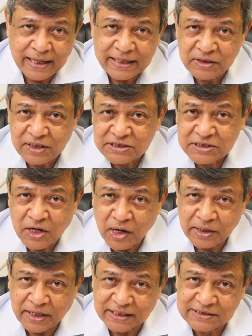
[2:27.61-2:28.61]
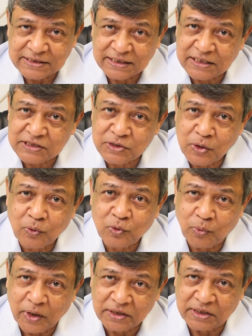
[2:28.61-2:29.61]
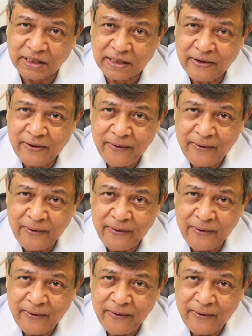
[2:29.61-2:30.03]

In this context, it is noteworthy